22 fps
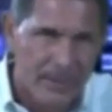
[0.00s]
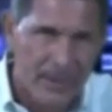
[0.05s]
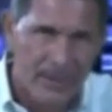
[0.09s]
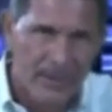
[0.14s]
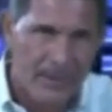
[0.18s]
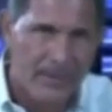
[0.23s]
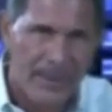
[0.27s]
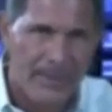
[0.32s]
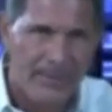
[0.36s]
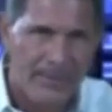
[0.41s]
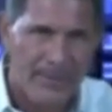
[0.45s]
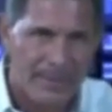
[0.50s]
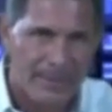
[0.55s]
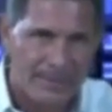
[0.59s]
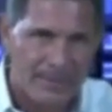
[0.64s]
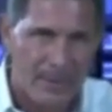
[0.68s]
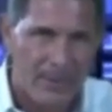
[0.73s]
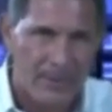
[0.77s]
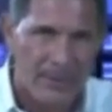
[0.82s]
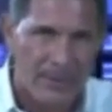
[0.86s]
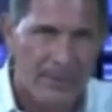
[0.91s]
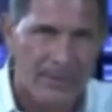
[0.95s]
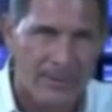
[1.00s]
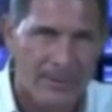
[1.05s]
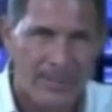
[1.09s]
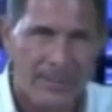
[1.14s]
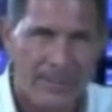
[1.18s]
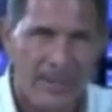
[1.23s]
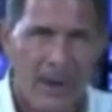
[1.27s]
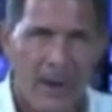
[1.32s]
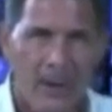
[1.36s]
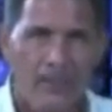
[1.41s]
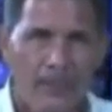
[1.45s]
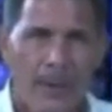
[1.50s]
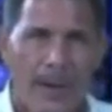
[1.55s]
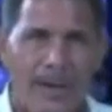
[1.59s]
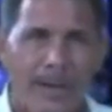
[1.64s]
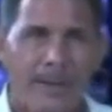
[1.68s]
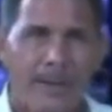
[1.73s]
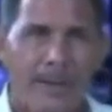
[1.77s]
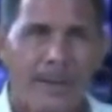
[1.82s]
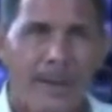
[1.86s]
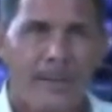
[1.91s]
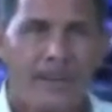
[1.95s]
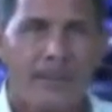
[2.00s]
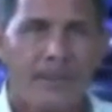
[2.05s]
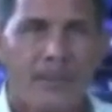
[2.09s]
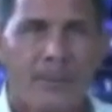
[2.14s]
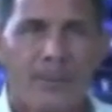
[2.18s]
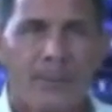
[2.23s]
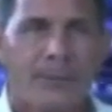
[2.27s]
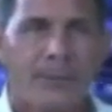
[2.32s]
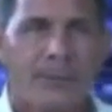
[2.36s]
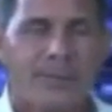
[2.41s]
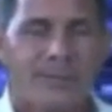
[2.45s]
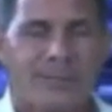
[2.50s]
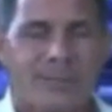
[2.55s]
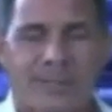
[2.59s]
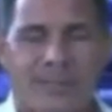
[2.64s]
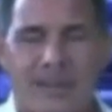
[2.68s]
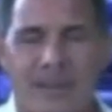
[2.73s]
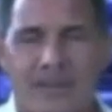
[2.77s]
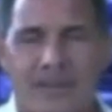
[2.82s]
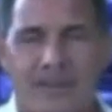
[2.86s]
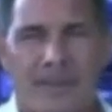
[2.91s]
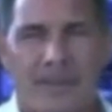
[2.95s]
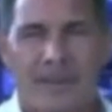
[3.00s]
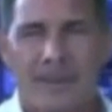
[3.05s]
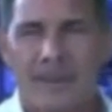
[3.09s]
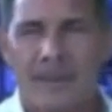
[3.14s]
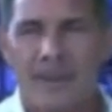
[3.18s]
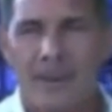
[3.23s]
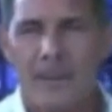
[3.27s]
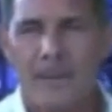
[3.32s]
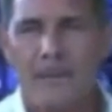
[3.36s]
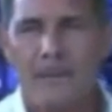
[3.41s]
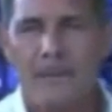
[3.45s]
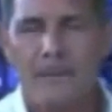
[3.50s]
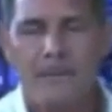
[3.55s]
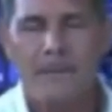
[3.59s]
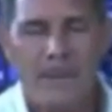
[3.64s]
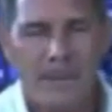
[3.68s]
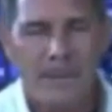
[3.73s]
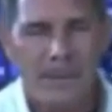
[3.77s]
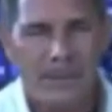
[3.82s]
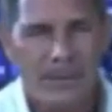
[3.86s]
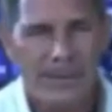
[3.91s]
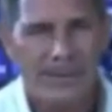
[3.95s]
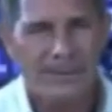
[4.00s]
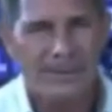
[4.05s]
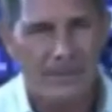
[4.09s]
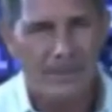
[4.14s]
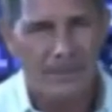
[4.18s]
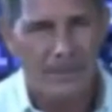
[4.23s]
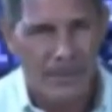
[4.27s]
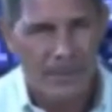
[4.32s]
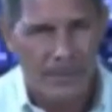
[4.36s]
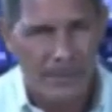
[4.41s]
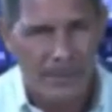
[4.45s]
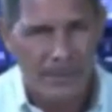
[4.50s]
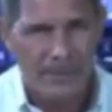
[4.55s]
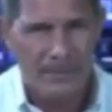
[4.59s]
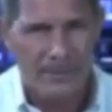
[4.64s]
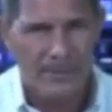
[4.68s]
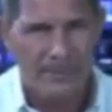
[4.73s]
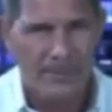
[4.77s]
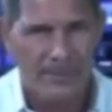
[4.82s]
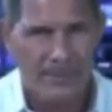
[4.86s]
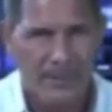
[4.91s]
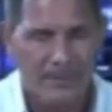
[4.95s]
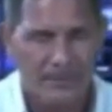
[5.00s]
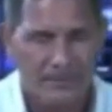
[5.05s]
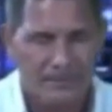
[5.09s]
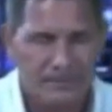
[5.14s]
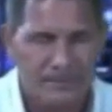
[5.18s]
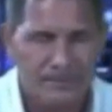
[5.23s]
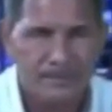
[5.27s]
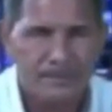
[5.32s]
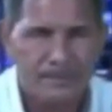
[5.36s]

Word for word: I mean, that, that's all it is. Our body produces, you know, millions and millions of them.